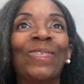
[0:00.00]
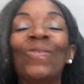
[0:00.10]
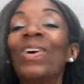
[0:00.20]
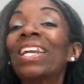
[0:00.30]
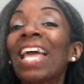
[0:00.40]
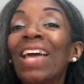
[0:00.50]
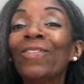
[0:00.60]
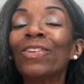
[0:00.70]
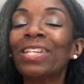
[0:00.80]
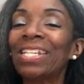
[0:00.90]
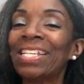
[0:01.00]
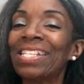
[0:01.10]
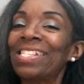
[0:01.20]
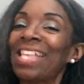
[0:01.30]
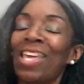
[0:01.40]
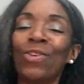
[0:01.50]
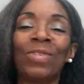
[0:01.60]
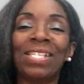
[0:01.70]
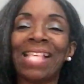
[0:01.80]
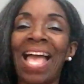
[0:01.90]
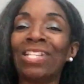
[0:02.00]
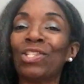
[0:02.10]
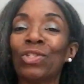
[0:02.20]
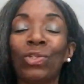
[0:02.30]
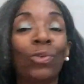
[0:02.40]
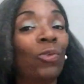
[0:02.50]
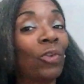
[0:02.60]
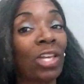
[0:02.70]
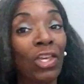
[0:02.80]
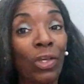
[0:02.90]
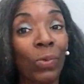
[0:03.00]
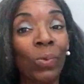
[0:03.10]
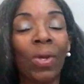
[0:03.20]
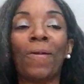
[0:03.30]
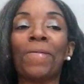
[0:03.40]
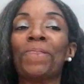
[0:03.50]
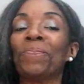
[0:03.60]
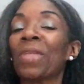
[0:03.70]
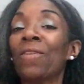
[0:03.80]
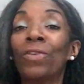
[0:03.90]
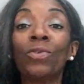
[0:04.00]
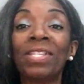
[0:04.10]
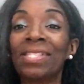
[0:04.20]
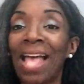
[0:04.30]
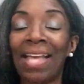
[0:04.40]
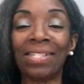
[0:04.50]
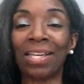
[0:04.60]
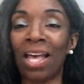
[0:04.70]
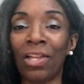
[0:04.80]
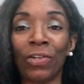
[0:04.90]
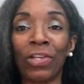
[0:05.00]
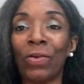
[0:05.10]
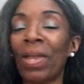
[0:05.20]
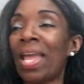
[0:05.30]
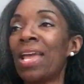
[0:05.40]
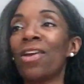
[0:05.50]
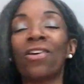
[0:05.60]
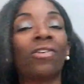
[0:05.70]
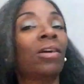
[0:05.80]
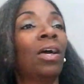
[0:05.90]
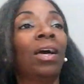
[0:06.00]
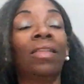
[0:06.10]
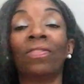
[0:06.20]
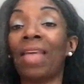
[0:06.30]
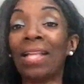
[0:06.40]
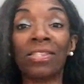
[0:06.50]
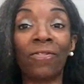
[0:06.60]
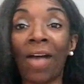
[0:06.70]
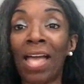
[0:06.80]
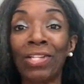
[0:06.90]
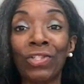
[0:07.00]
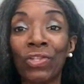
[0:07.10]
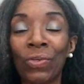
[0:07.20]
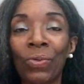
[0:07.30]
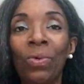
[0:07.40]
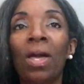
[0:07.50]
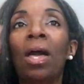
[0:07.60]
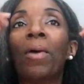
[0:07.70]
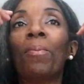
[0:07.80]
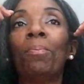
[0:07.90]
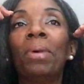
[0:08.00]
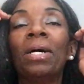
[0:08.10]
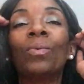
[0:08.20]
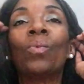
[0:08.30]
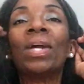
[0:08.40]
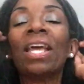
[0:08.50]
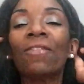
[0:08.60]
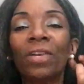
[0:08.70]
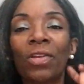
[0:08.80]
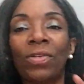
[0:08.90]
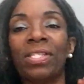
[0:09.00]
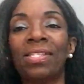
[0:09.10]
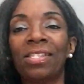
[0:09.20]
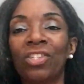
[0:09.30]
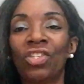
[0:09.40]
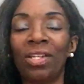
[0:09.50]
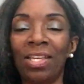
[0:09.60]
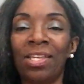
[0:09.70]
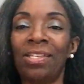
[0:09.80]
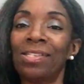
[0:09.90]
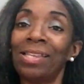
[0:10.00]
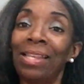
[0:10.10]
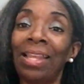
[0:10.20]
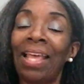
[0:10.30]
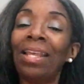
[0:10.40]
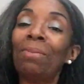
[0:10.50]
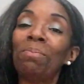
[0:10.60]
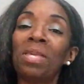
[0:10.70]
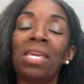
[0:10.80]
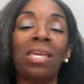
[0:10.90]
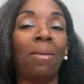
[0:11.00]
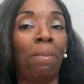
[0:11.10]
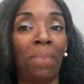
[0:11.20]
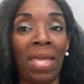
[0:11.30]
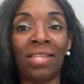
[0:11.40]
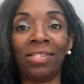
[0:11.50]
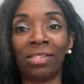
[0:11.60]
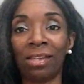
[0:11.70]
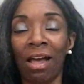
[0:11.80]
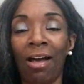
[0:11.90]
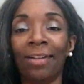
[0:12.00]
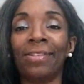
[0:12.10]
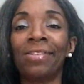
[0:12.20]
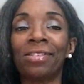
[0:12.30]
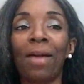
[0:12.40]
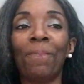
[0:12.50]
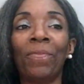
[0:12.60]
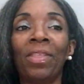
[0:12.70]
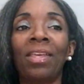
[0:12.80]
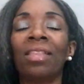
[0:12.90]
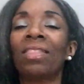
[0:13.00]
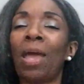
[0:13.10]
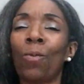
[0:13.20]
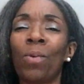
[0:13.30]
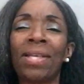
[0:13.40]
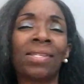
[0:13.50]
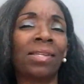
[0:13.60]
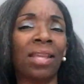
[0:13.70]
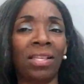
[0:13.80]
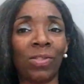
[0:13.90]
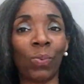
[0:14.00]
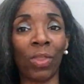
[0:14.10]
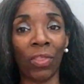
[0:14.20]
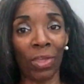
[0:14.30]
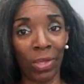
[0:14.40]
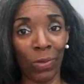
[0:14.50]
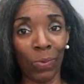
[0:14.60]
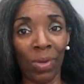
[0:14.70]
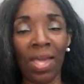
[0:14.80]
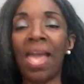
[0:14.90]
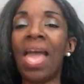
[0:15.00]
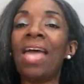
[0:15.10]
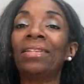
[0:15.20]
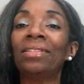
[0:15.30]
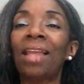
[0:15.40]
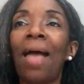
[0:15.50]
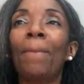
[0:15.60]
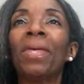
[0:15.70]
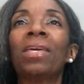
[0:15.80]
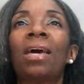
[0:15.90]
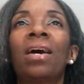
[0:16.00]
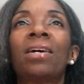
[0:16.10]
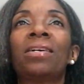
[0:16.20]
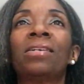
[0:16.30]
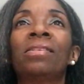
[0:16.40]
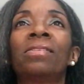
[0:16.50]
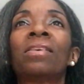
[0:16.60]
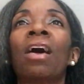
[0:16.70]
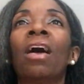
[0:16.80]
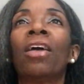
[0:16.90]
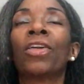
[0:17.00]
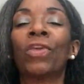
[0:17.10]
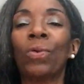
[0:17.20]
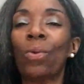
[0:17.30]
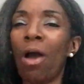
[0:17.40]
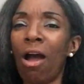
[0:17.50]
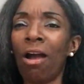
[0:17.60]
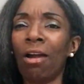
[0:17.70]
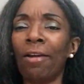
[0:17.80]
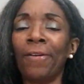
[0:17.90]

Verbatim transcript: Whatever it is that you decide to do for you, if you decide to color your hair, that's fine too. But whatever your decision is, let it be based on something that resonates with you and not because you are